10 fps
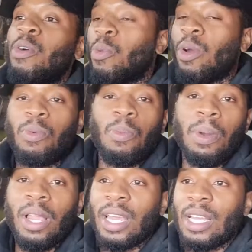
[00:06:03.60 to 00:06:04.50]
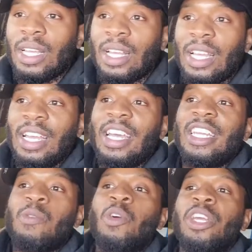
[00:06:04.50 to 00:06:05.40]
we're gonna run the play,
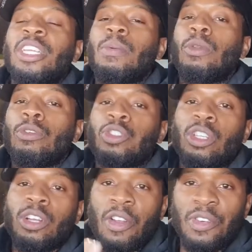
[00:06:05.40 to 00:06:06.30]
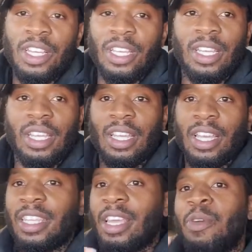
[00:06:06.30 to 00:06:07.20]
and then we're gonna end up closer to Gurnee.
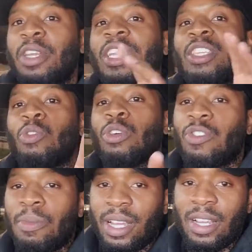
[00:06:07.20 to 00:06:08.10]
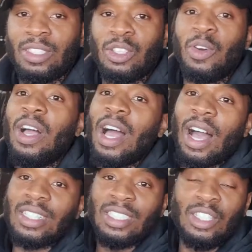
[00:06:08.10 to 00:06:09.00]
And then we're gonna get the orders from there. So
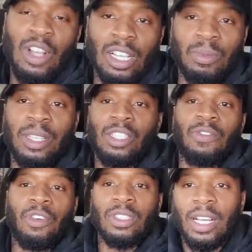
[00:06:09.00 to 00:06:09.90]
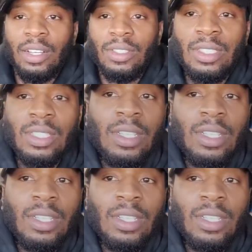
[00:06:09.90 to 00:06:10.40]
I'll see you guys when we get to the first house.